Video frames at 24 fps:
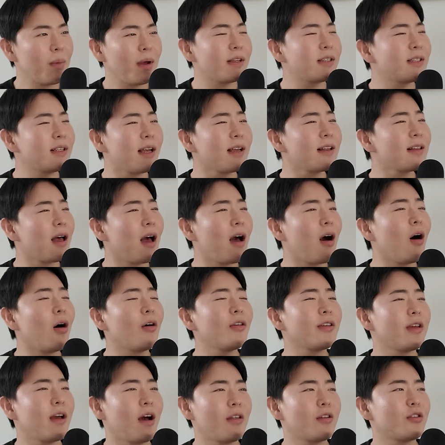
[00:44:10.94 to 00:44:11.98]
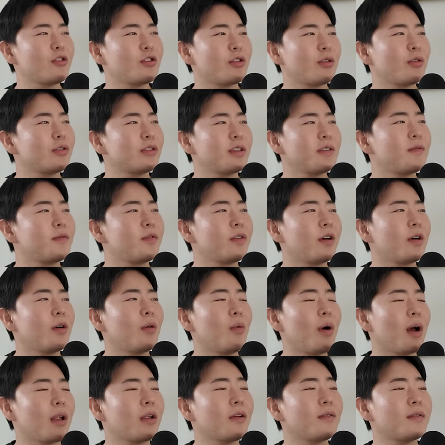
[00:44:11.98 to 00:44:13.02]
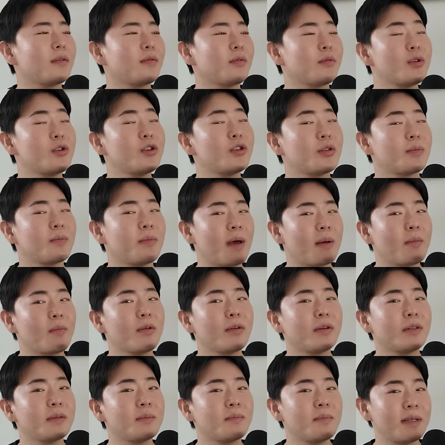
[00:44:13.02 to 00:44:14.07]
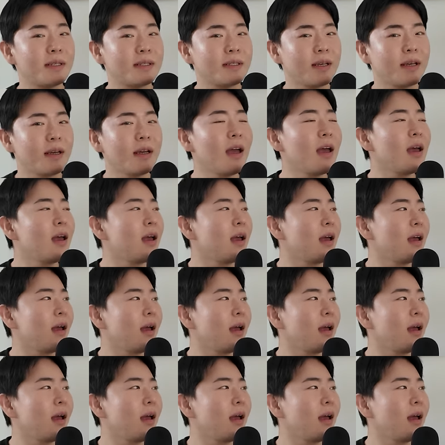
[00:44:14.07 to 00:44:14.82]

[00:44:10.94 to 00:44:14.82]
But it's like all the other shows. If uh, one of the original members is missing, Get,